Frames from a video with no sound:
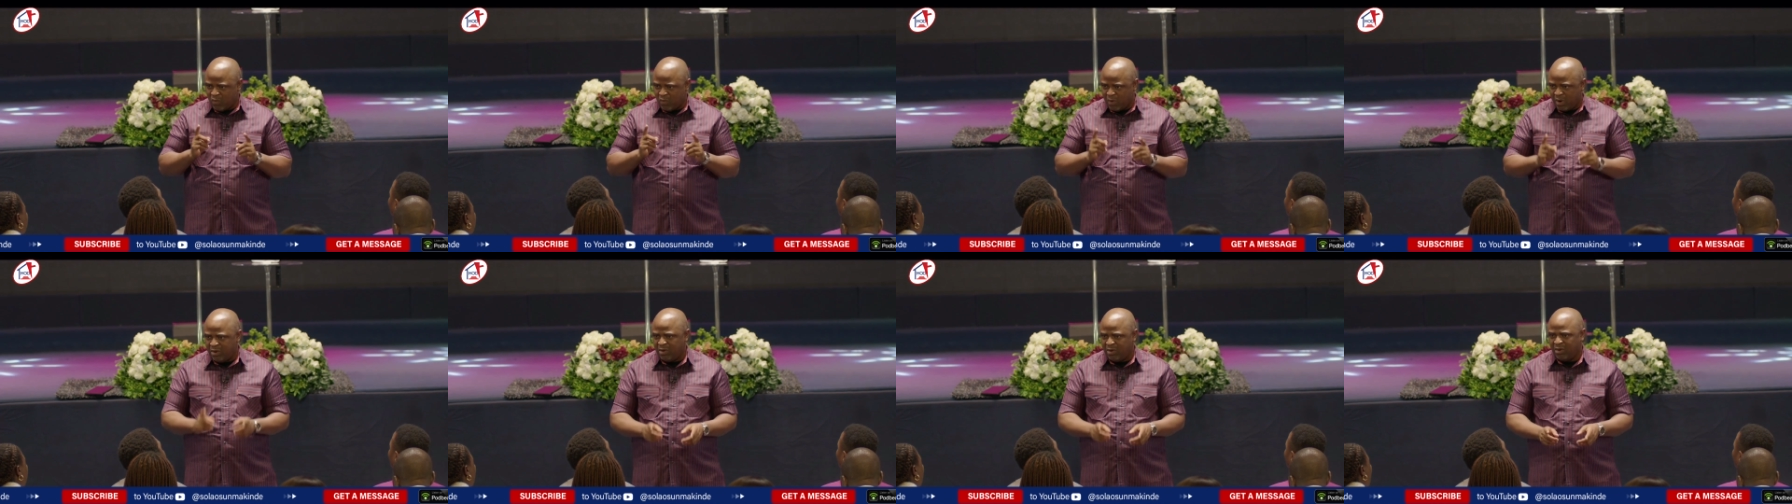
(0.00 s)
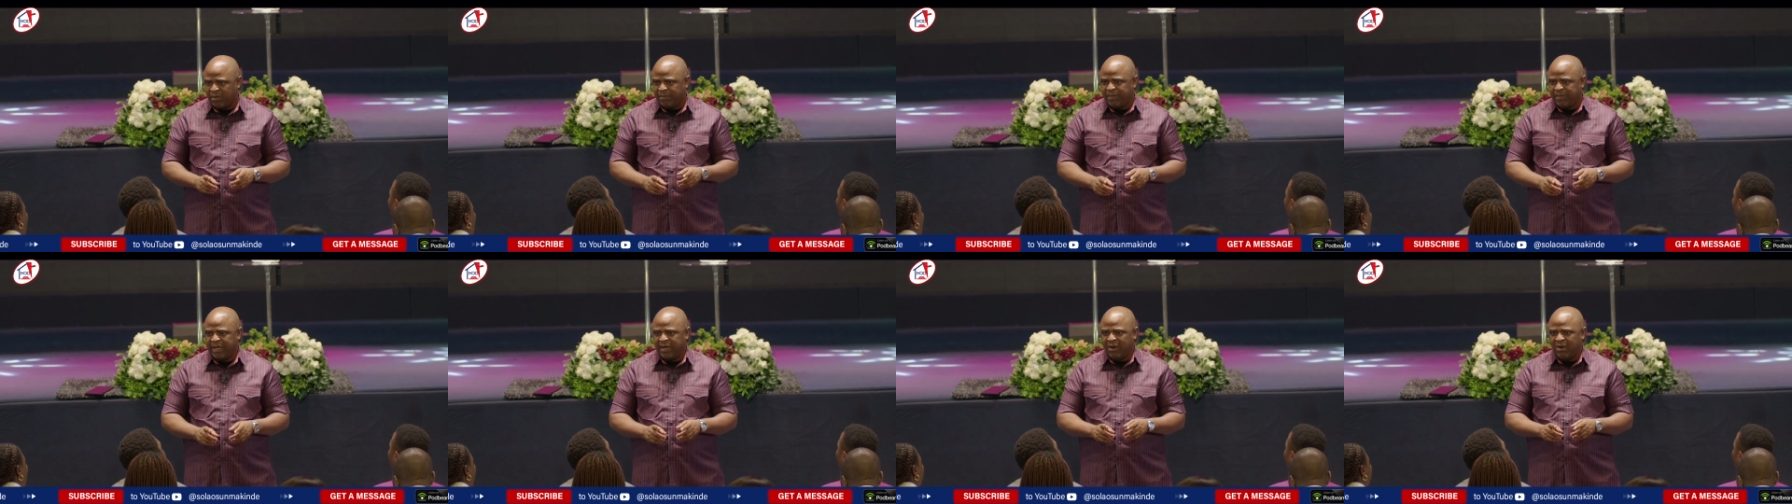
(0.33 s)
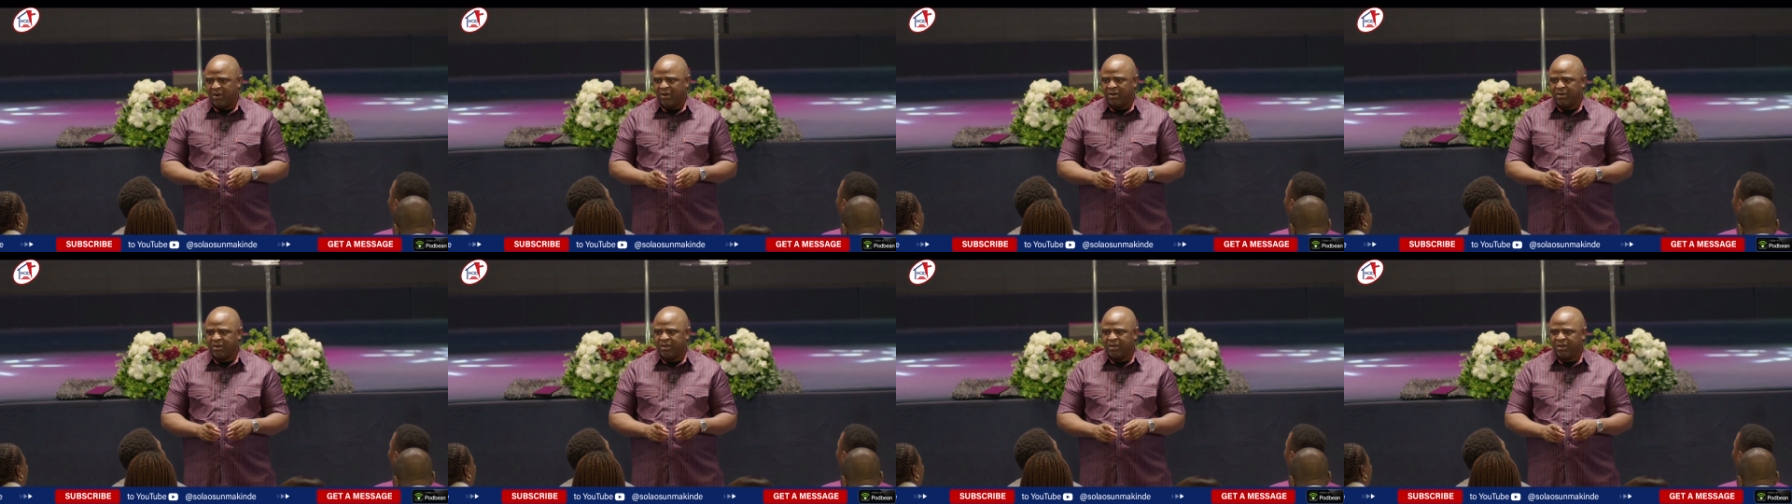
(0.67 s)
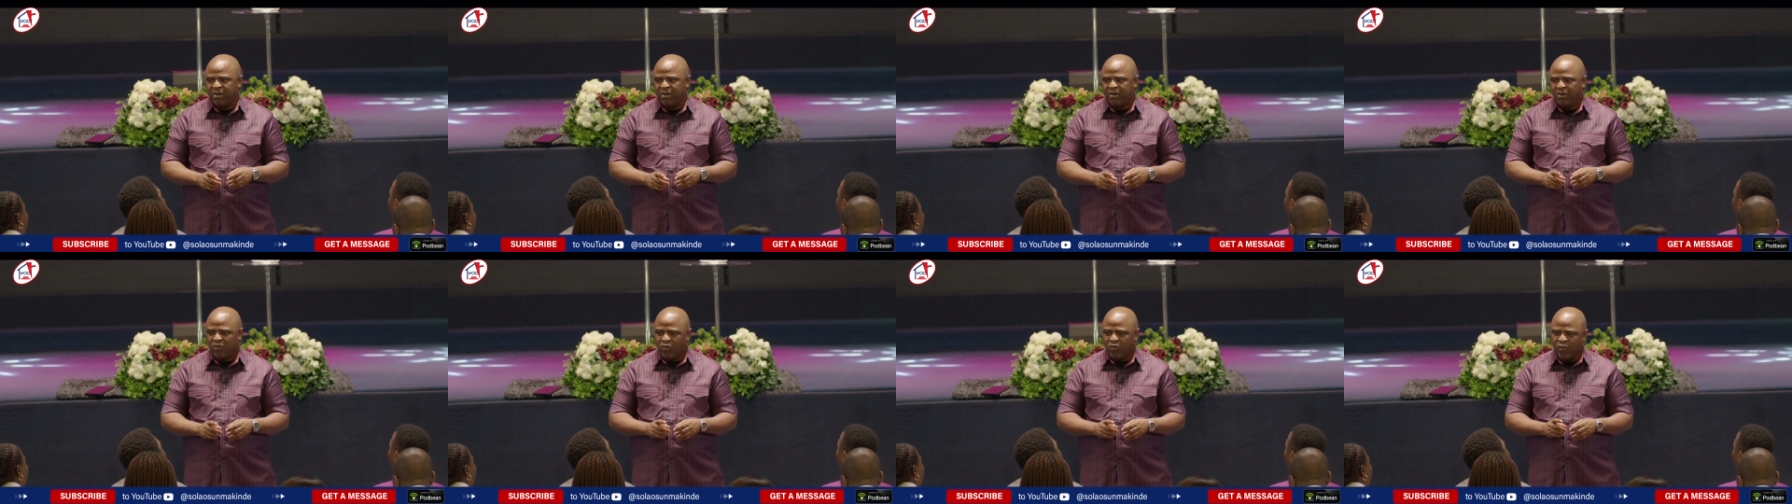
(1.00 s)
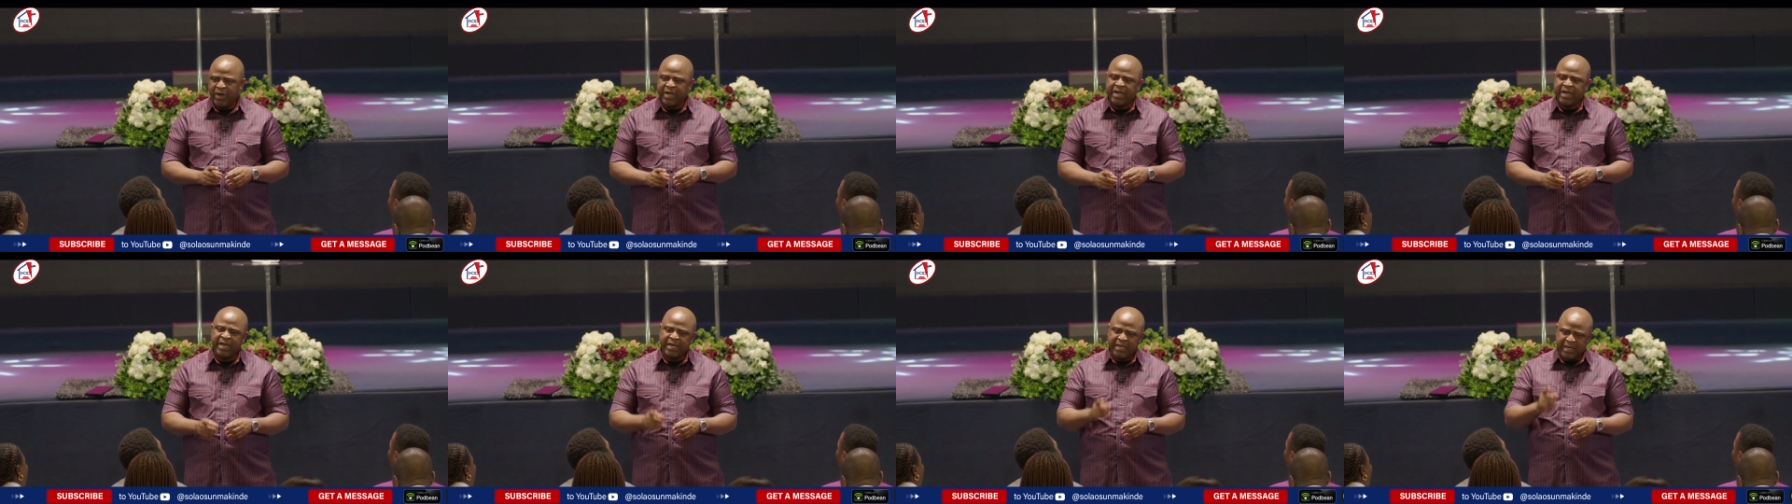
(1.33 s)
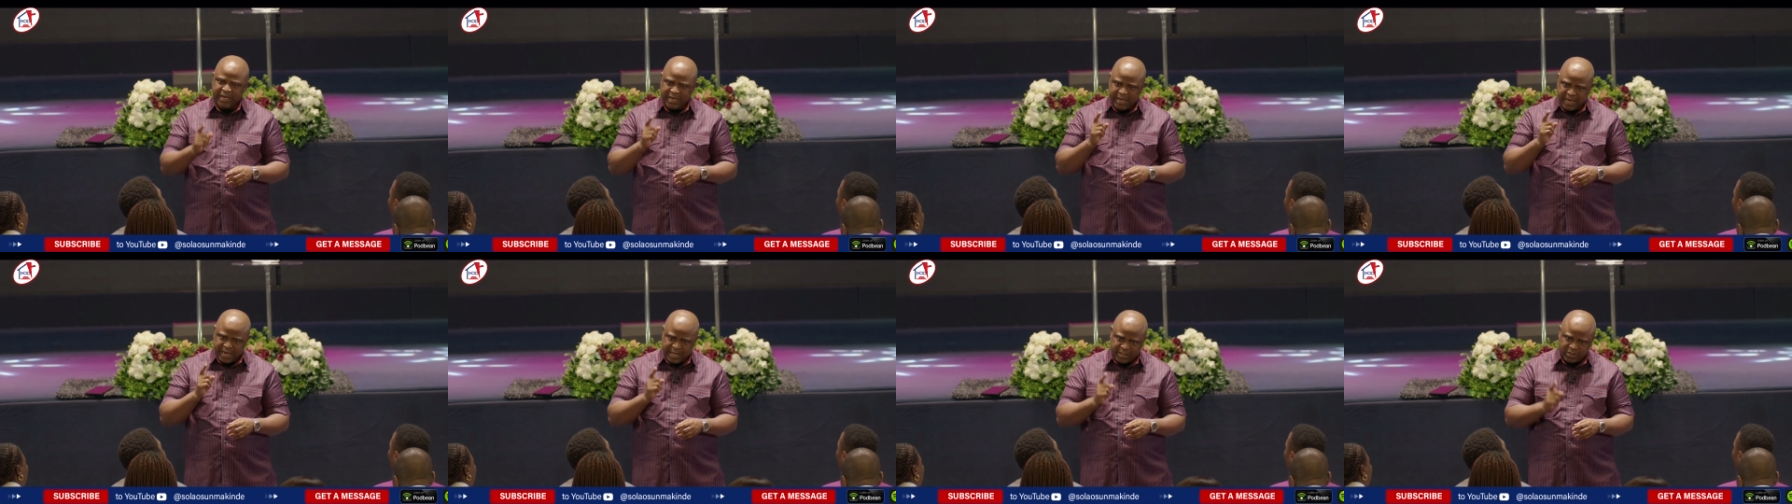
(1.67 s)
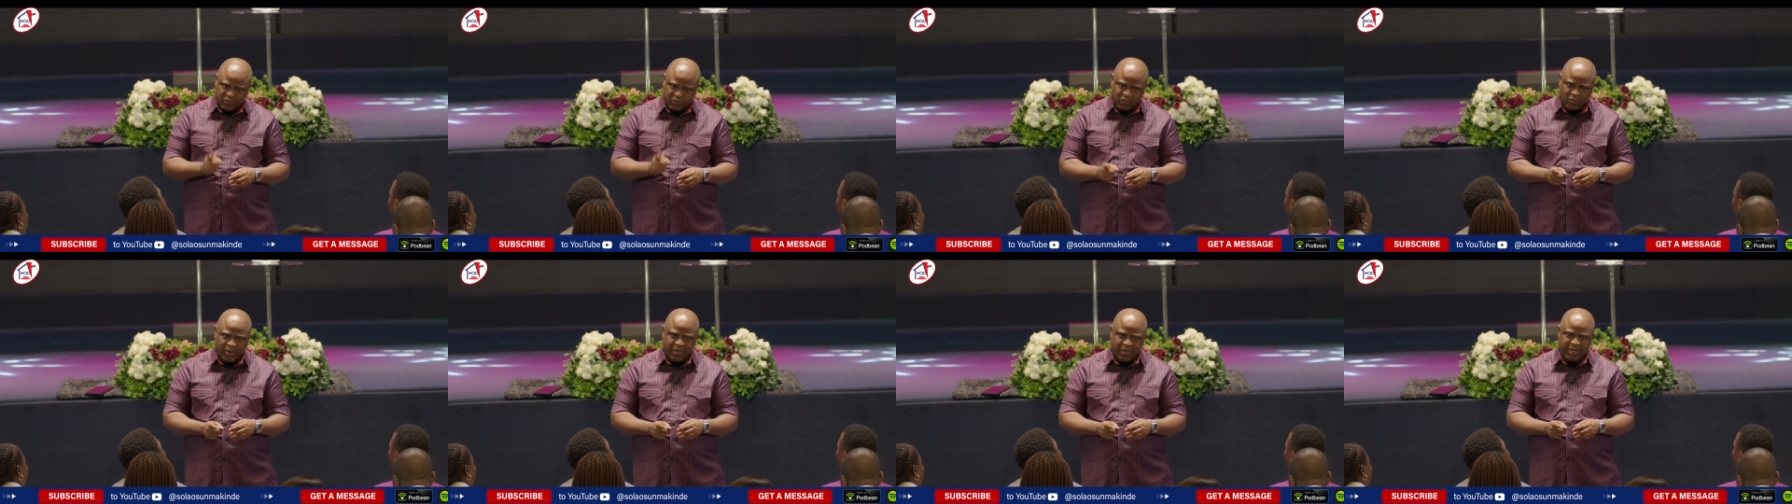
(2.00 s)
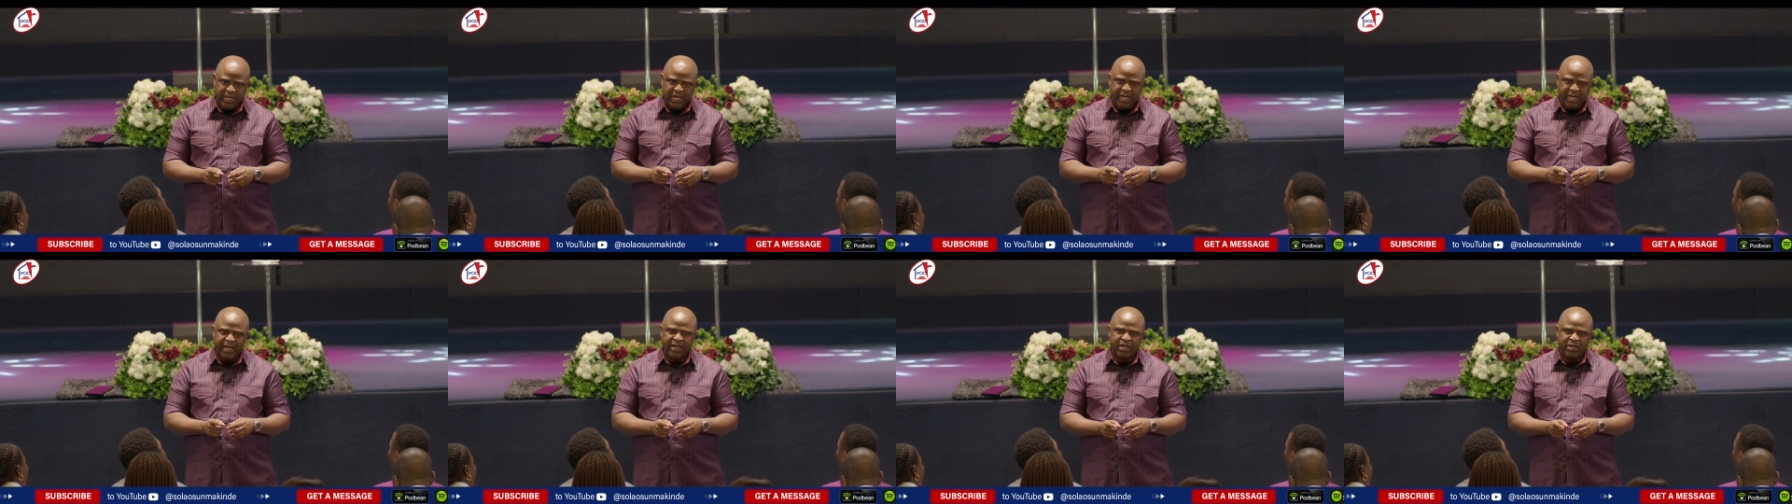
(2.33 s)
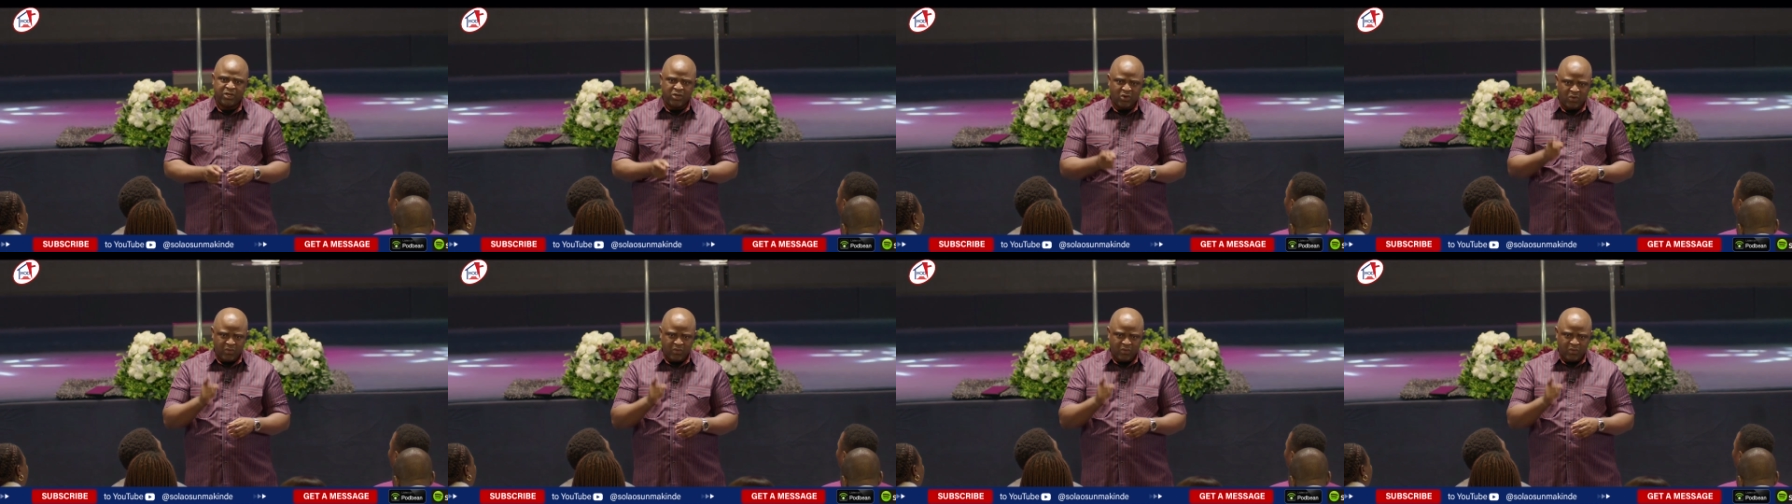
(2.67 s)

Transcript: the word of the Lord, within the next one year,